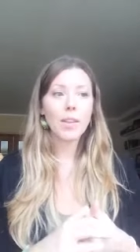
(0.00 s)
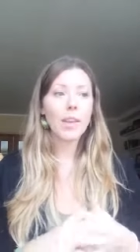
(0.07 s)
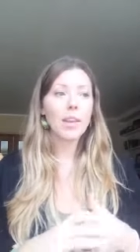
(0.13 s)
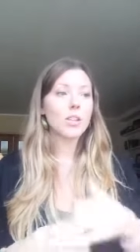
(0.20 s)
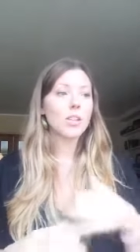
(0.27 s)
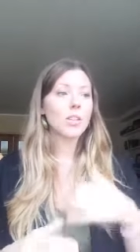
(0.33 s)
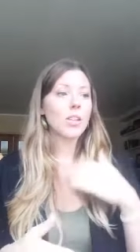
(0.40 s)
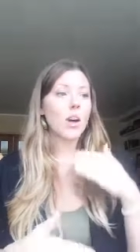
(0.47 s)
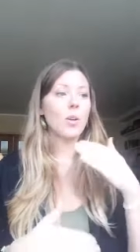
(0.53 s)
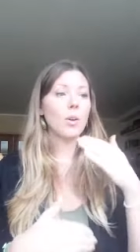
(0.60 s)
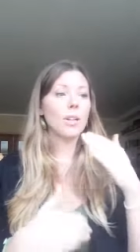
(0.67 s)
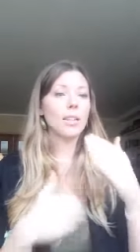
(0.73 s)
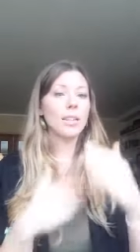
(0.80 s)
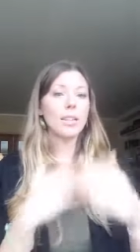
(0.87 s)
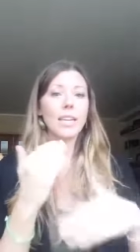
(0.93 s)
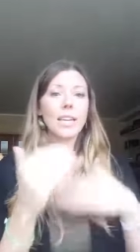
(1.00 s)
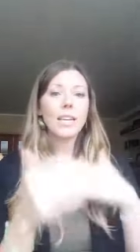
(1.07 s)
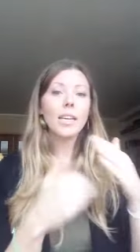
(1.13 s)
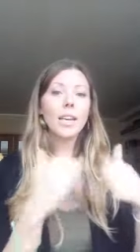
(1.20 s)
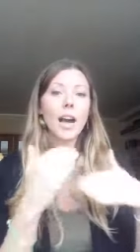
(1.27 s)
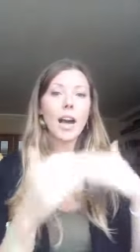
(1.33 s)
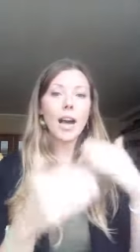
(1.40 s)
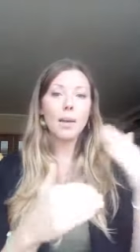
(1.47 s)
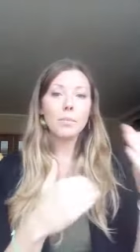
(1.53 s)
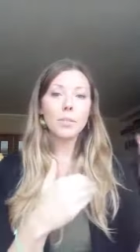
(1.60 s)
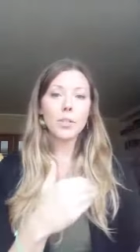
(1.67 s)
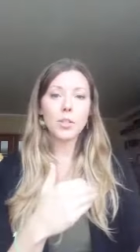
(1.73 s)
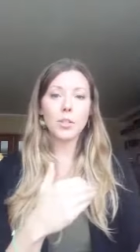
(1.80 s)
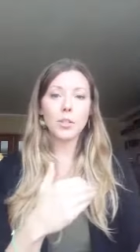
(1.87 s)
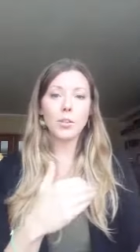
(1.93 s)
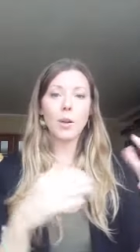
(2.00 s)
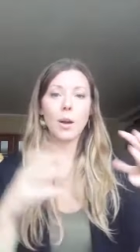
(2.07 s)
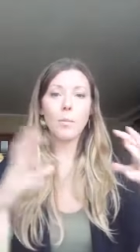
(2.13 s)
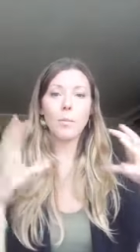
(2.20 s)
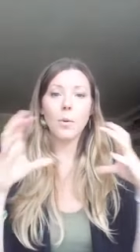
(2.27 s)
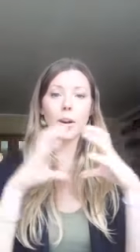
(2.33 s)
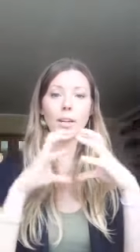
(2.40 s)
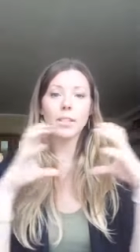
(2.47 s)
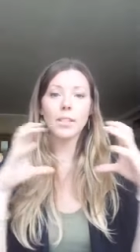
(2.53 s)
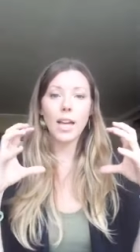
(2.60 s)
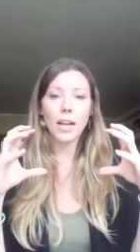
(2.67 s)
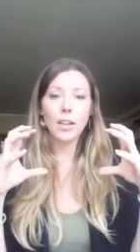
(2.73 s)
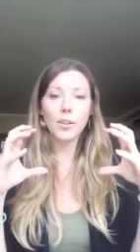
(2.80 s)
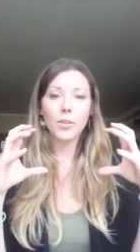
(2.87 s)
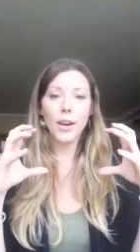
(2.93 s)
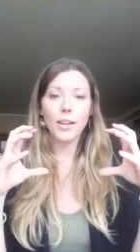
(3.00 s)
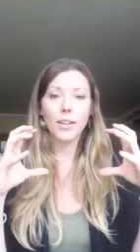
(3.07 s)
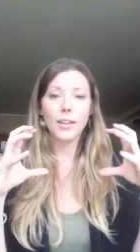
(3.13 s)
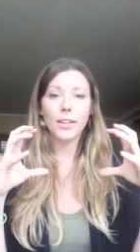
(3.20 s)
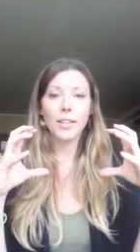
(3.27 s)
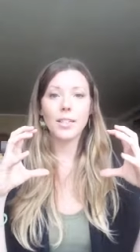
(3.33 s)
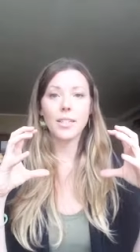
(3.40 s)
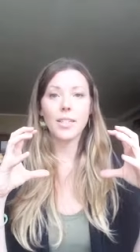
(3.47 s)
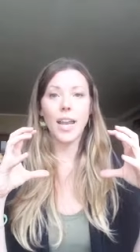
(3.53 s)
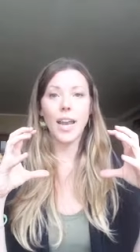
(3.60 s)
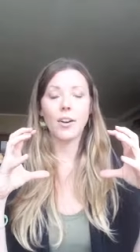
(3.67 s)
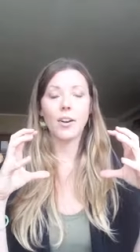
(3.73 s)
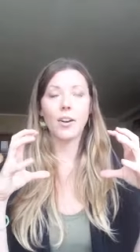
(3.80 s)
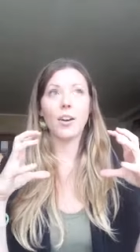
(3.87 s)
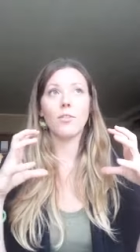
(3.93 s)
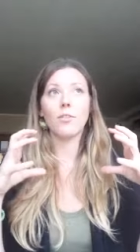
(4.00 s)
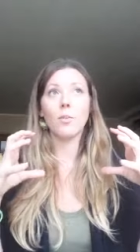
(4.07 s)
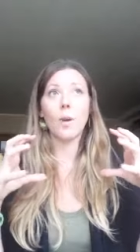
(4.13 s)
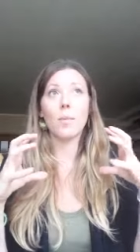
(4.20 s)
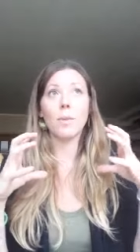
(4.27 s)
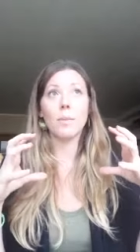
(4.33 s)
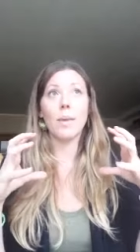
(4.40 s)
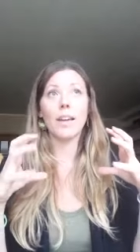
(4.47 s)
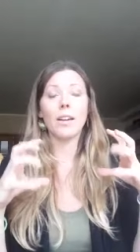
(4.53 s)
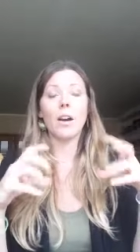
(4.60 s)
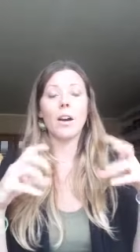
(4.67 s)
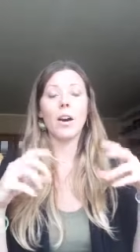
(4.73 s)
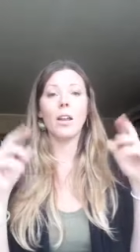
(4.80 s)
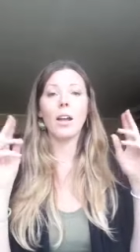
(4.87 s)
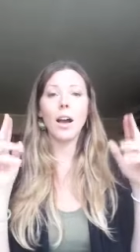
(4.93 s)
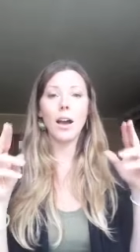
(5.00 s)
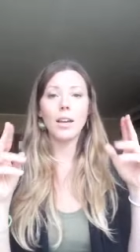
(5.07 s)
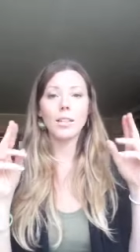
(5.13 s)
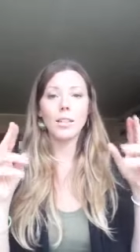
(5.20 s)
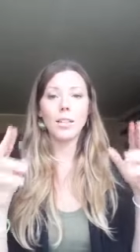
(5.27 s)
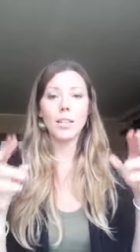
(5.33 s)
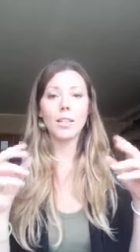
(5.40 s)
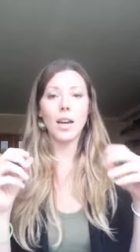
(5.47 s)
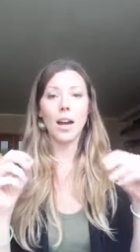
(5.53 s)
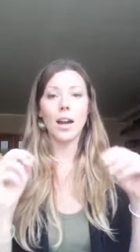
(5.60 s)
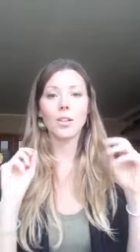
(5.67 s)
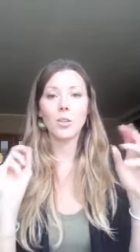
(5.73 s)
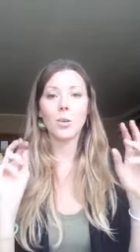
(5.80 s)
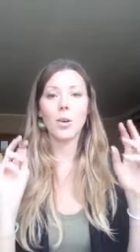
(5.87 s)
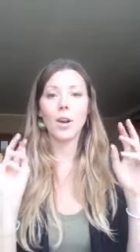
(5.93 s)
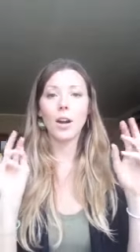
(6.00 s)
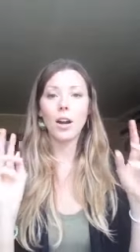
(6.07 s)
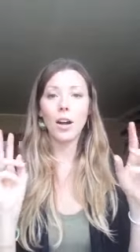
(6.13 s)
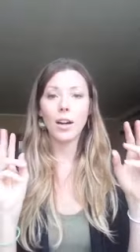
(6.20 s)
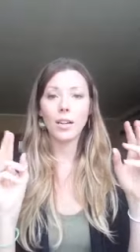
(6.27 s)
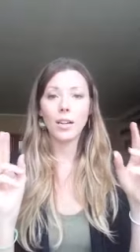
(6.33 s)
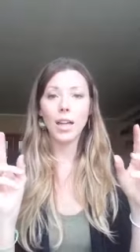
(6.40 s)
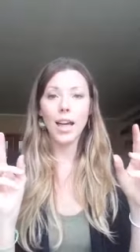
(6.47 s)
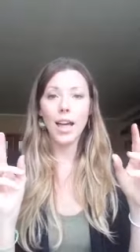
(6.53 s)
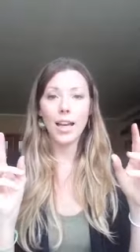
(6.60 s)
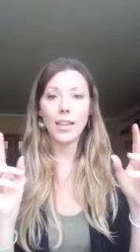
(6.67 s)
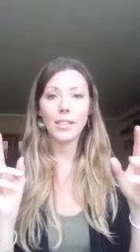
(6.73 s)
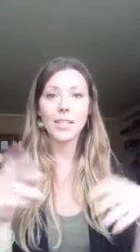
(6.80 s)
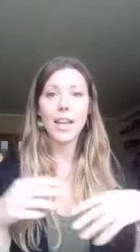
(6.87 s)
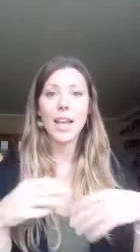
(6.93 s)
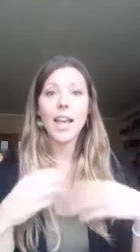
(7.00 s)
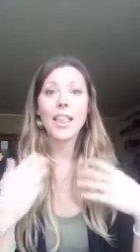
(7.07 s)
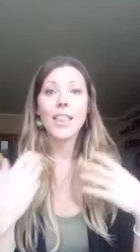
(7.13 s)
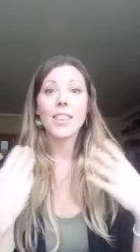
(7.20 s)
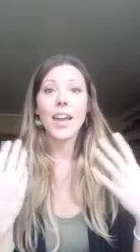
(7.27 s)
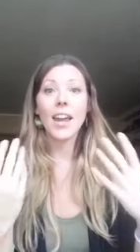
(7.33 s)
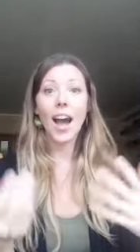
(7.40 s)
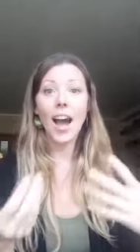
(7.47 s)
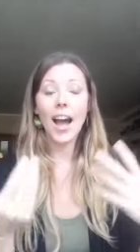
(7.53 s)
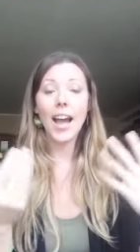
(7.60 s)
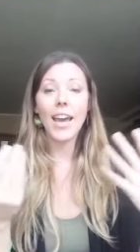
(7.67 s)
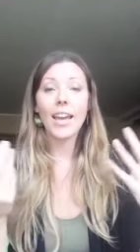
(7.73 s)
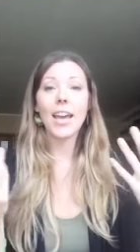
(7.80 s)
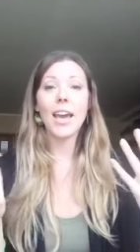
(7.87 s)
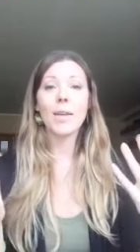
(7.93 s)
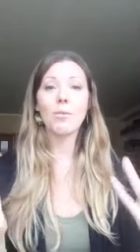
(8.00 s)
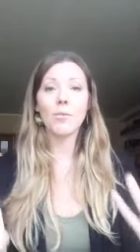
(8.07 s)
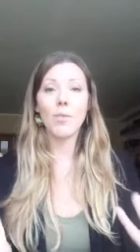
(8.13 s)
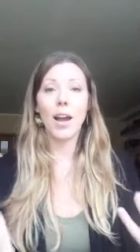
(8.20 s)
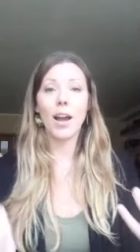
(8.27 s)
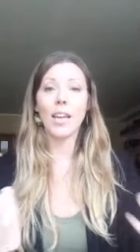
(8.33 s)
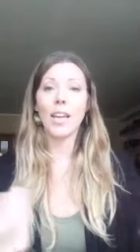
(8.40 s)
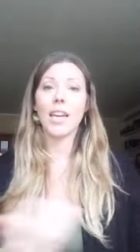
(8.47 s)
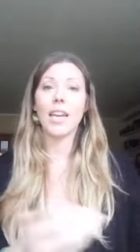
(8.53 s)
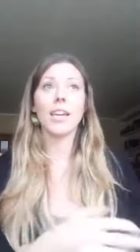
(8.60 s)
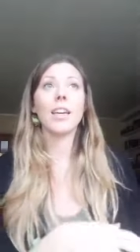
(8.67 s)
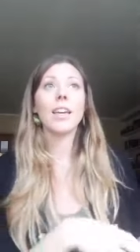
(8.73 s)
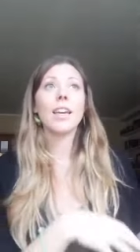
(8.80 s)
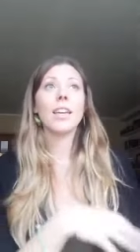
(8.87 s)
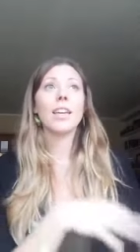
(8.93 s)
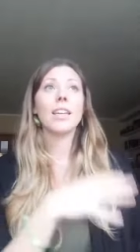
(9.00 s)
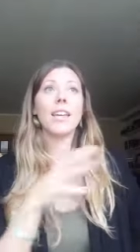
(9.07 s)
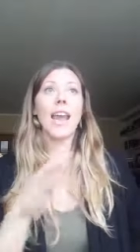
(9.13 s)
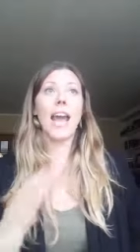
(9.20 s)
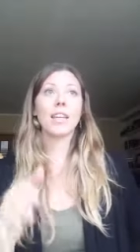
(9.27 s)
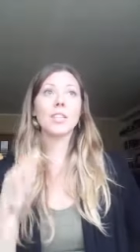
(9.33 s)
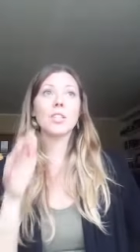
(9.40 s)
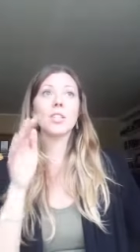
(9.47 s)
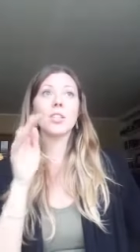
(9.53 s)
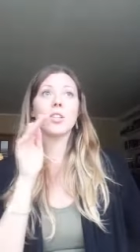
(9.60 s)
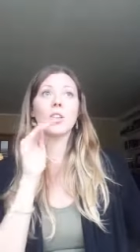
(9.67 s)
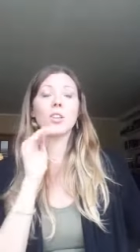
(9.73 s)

So, leading up to a more accelerated container of what we might call a detox or a cleanse that I am running next